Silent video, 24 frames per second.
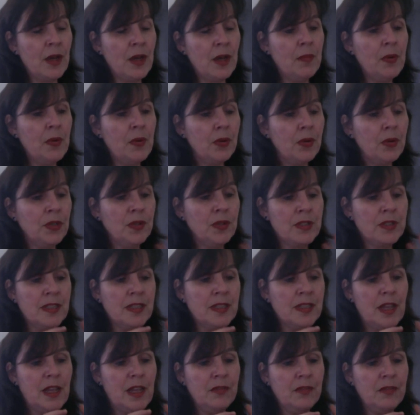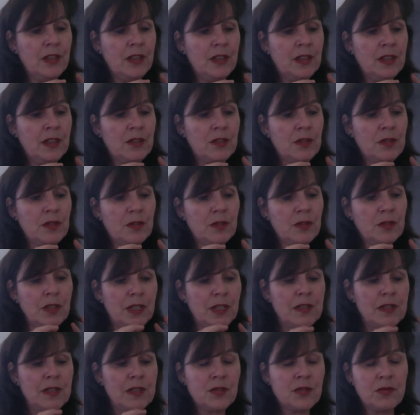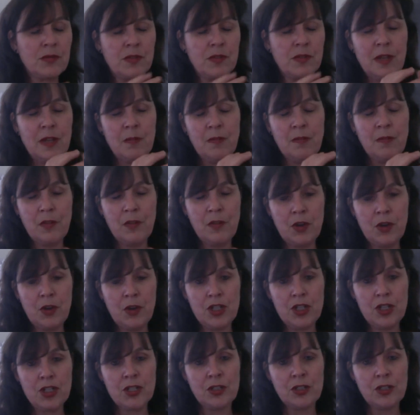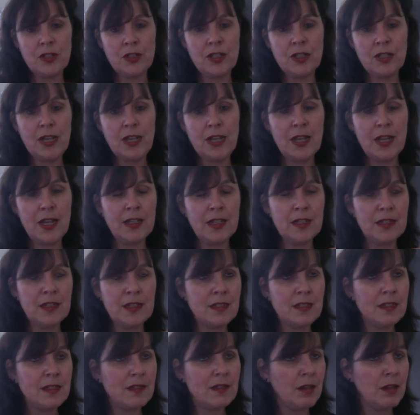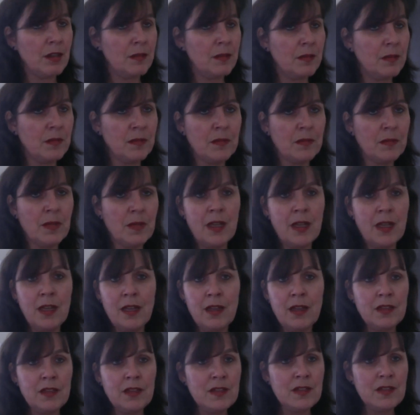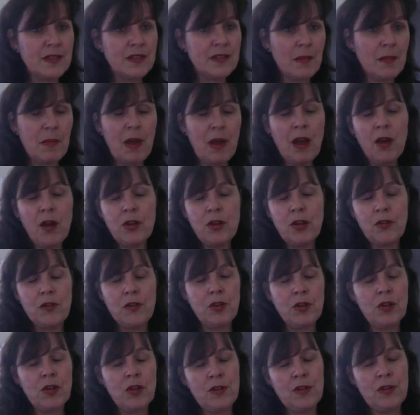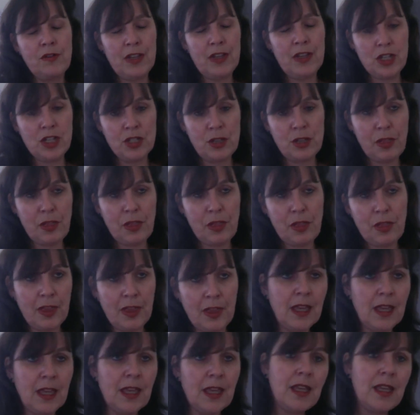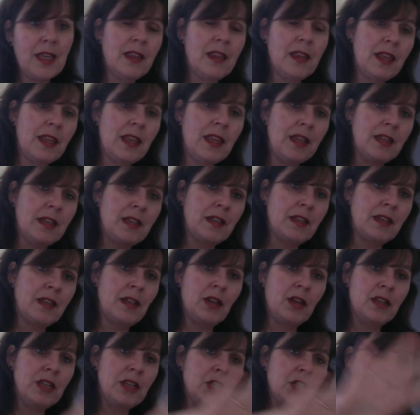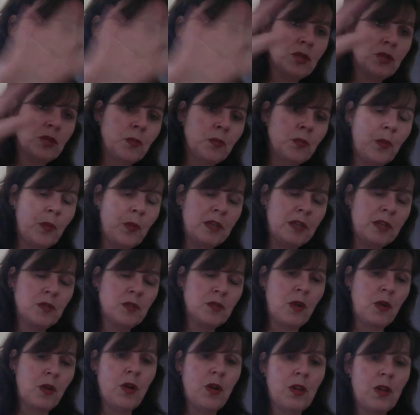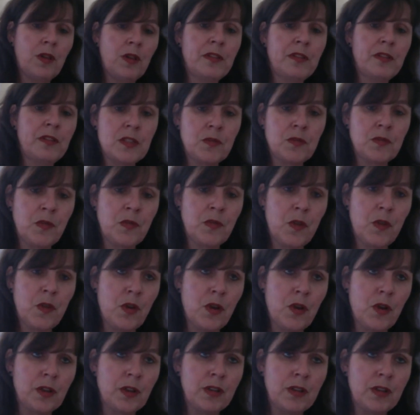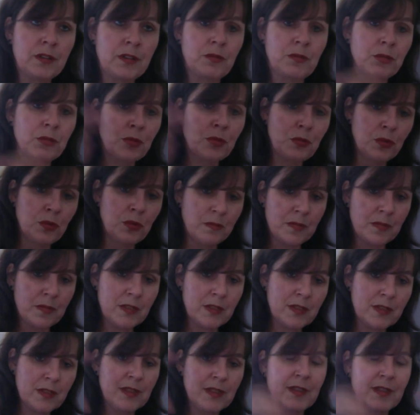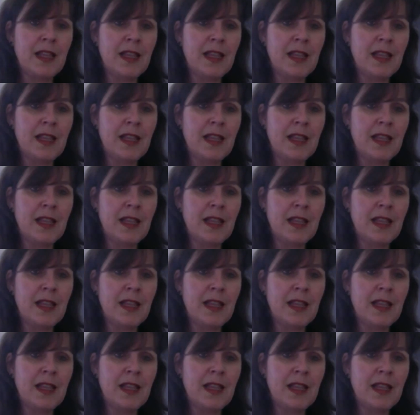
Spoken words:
put yourself into an extreme version and step out of your conventional thinking. And then each group went to all of these 4 rooms,